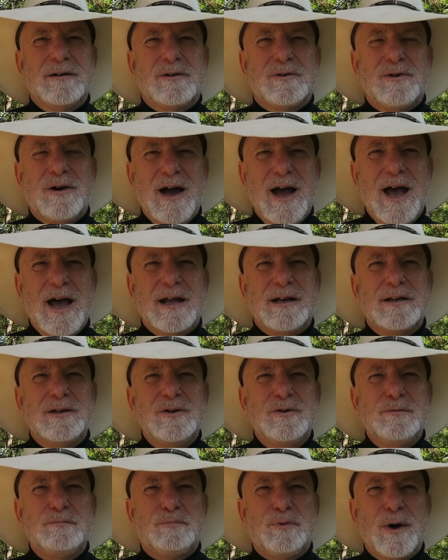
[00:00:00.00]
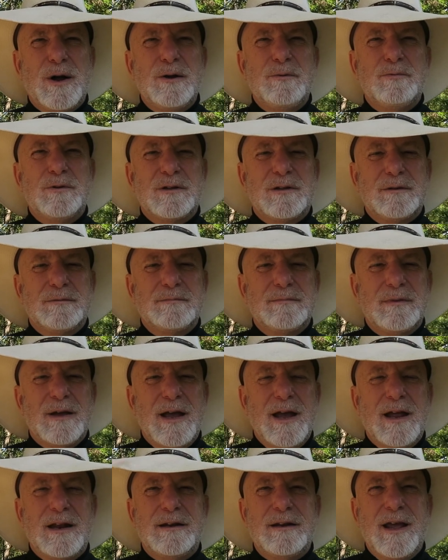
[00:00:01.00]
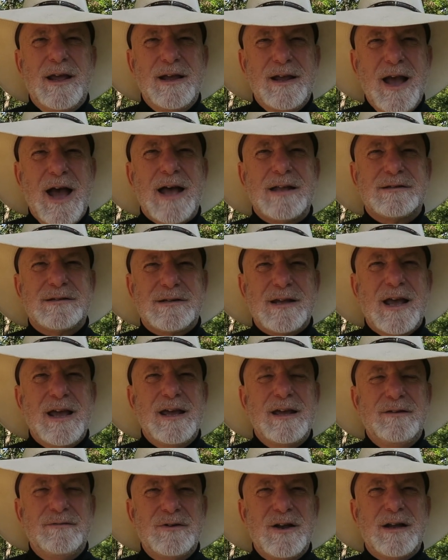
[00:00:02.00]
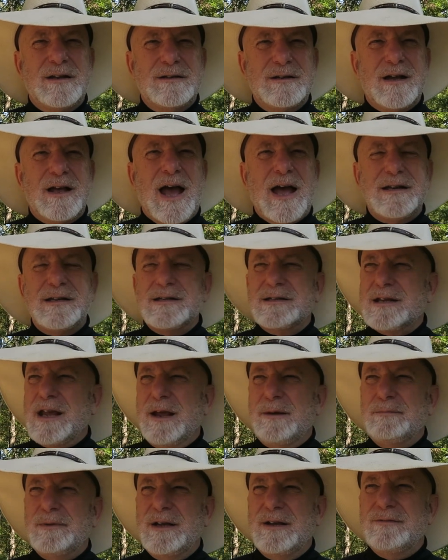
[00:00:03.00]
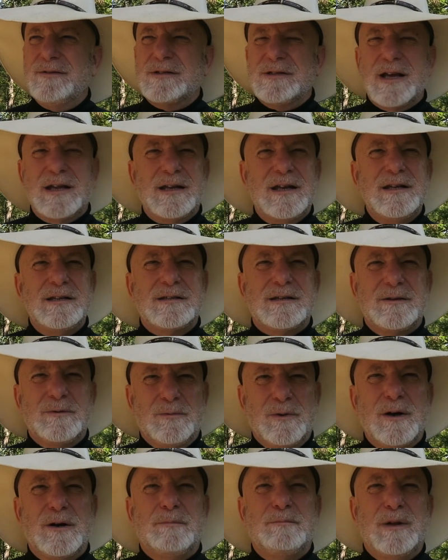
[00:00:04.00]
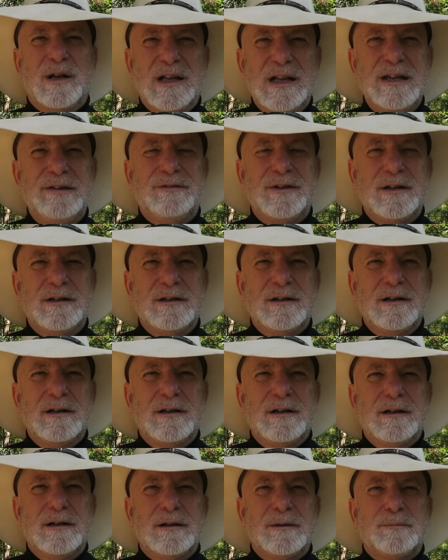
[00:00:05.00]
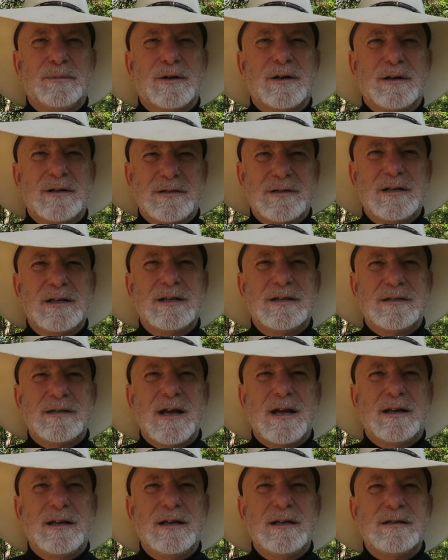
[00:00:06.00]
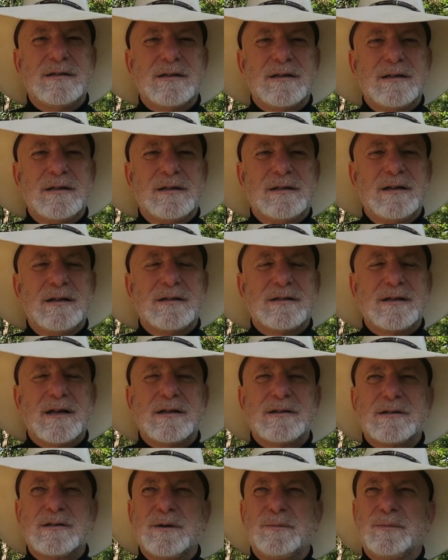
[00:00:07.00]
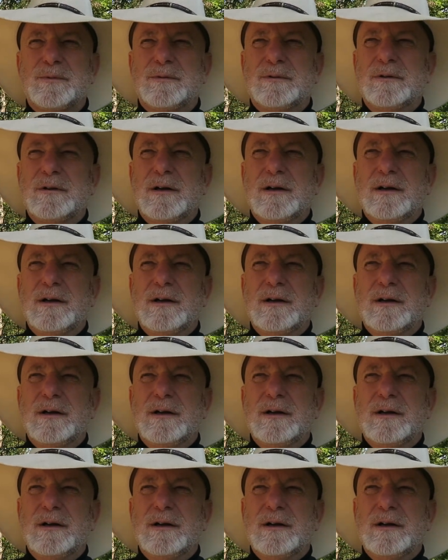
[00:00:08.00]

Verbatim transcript: crying and you can pray with them and they got saved. I just, I just can't believe it's that easy. Well, believe it because it is that easy. It is that simple.